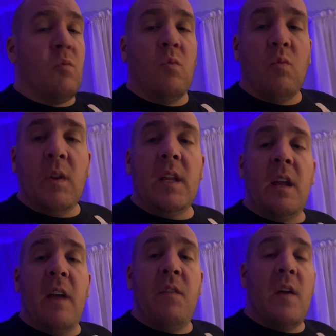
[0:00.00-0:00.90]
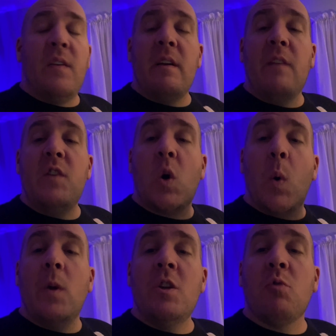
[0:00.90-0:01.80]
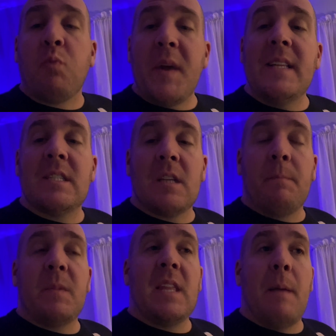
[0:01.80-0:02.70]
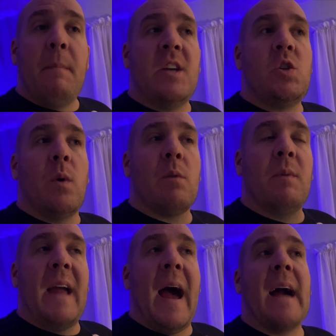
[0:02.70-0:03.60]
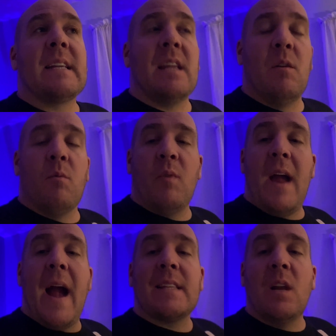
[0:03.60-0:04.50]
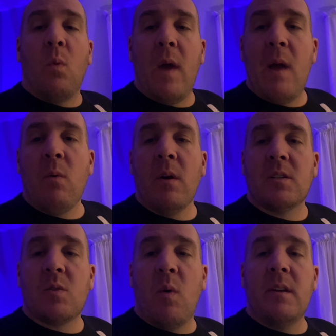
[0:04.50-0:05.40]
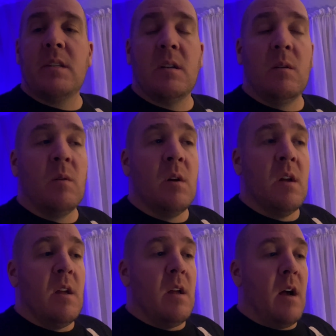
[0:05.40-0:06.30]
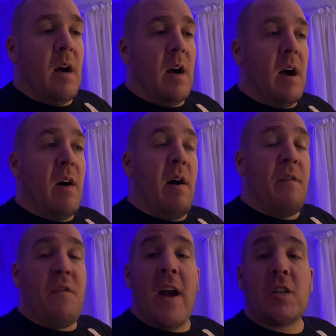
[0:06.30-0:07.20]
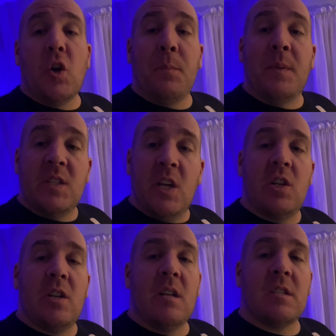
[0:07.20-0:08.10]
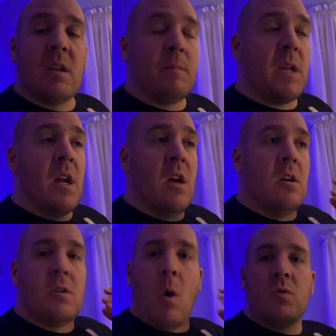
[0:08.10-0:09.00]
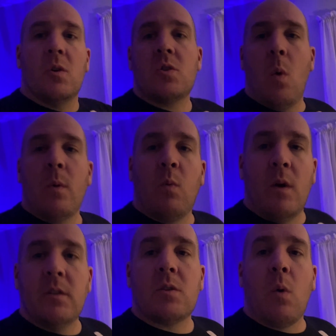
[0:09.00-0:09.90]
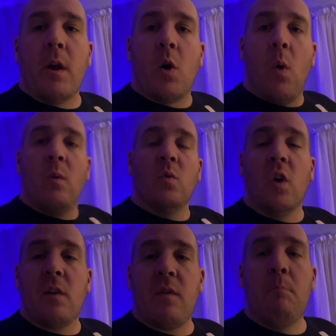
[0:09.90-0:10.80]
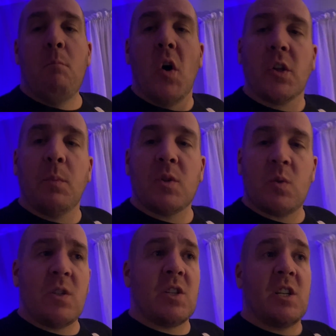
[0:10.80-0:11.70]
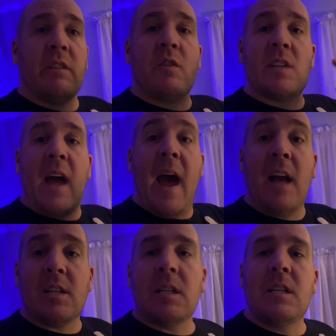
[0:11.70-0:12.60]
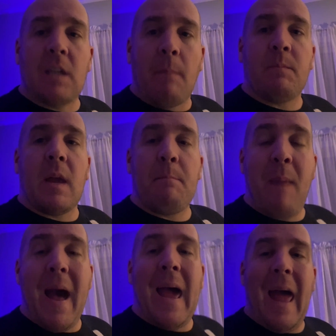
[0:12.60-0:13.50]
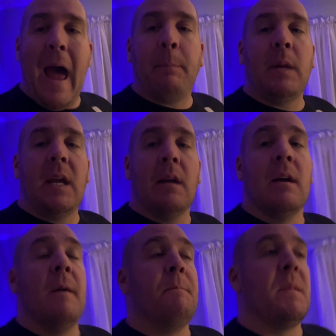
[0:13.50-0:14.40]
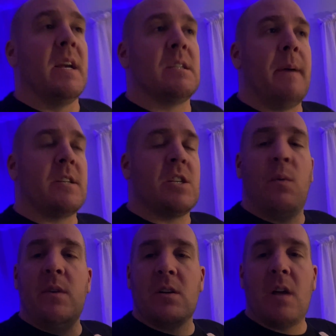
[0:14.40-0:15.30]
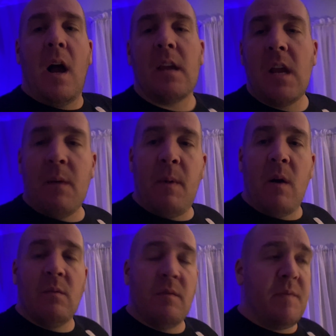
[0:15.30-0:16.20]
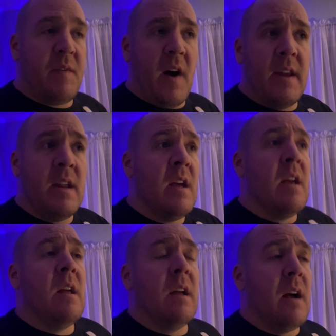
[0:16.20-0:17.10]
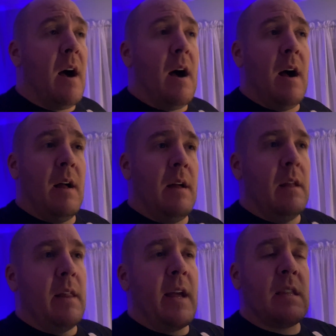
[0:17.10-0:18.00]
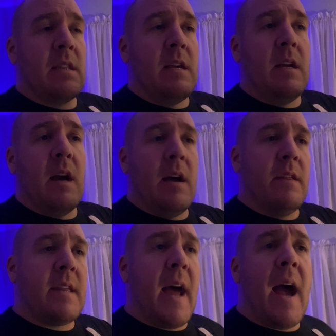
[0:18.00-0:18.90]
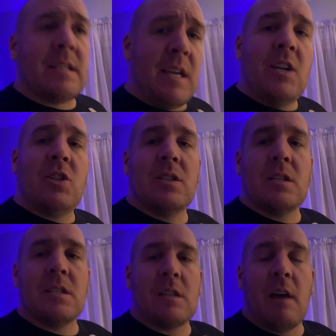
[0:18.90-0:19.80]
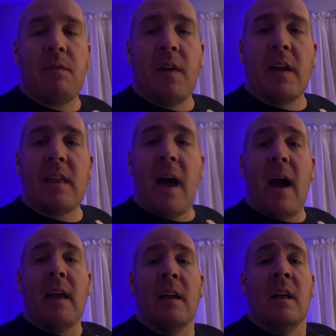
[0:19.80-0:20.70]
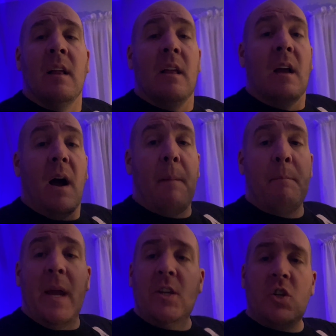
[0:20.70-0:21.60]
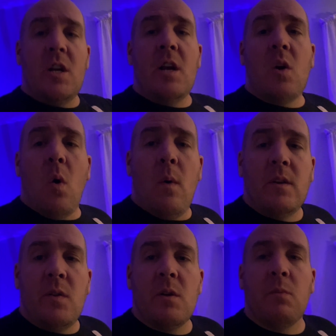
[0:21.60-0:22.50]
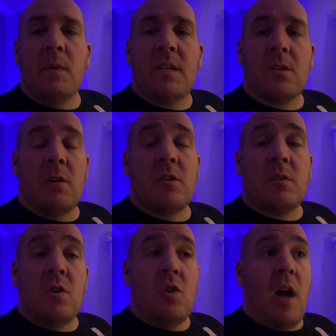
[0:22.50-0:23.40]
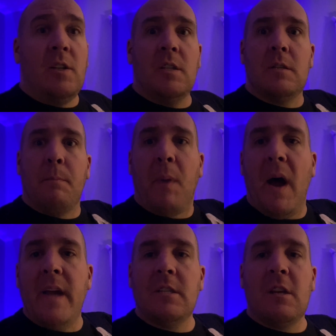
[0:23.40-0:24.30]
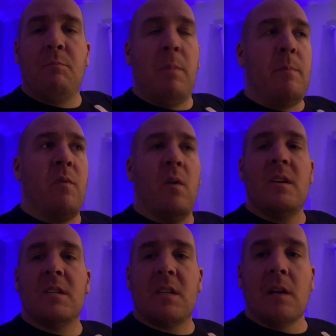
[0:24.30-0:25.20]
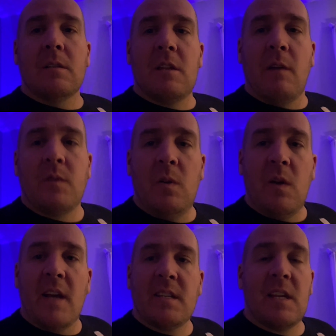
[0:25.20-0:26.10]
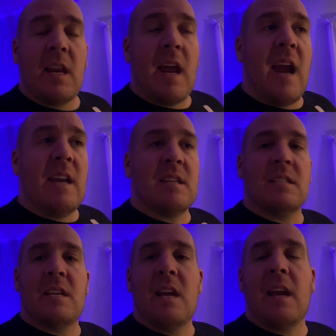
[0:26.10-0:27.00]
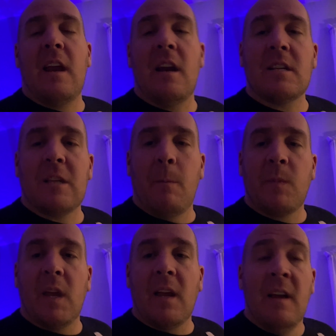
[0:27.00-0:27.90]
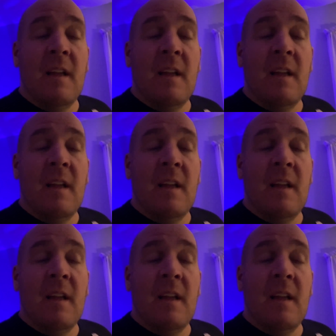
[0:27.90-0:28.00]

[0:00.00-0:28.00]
Really, if, if, if you go out and you read something that makes you want to react and react in a way where it's going to uh, affect your position in something, don't just go with one story. Go out and look for multiple sources because if there's actually something bad happening, especially when you're talking about FUD, uh, like the uh, the taxations and stuff like that, uh, make sure you go and do your research, not just to buy stuff, but before you sell stuff too, guys, because I'd hate to see you get out of something